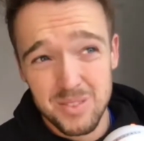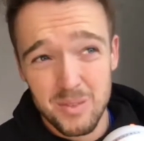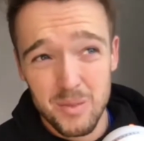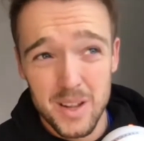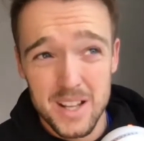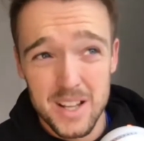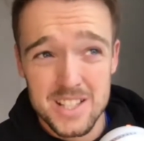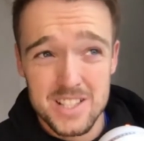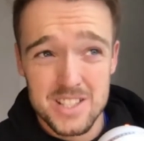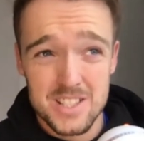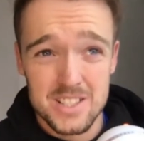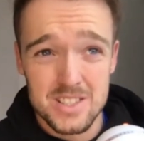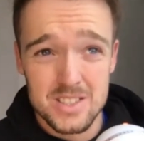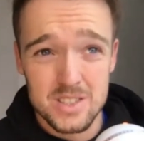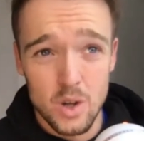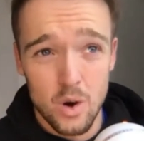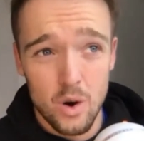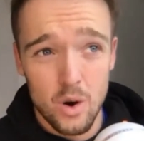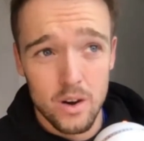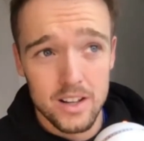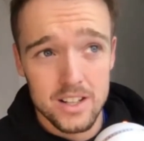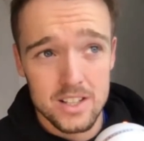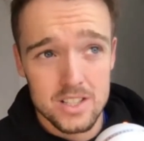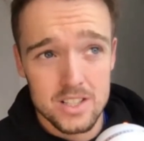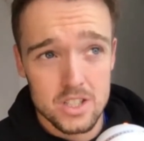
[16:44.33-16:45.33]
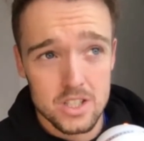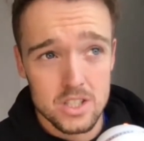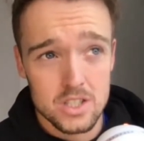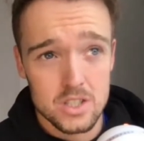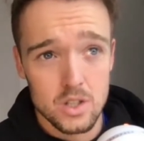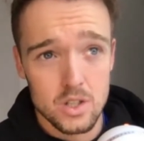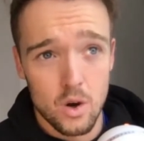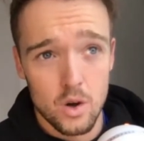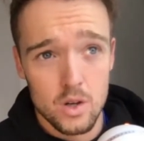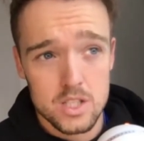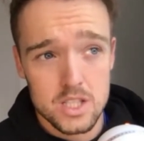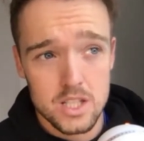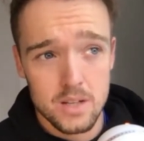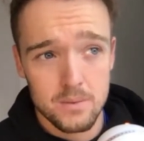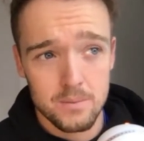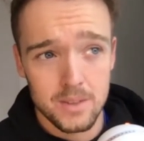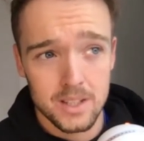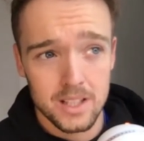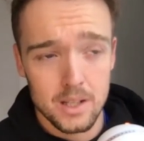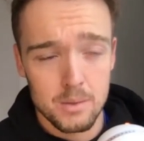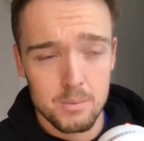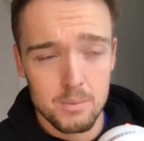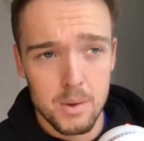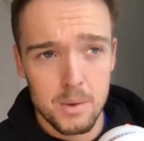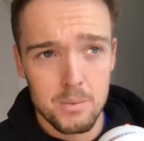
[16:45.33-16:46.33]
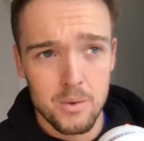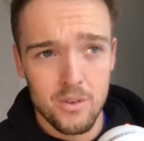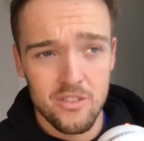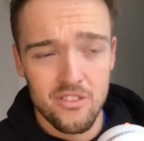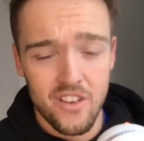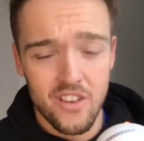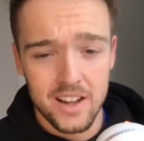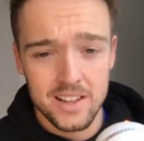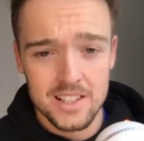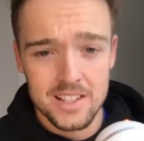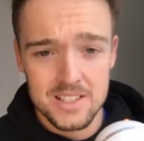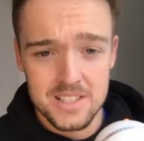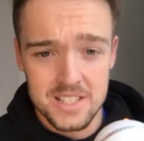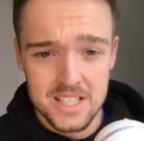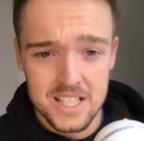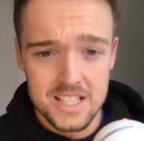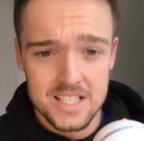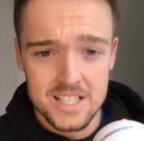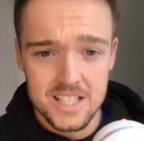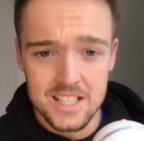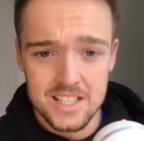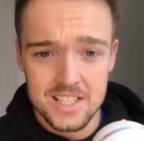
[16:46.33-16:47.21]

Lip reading: It's just not something that people find as easy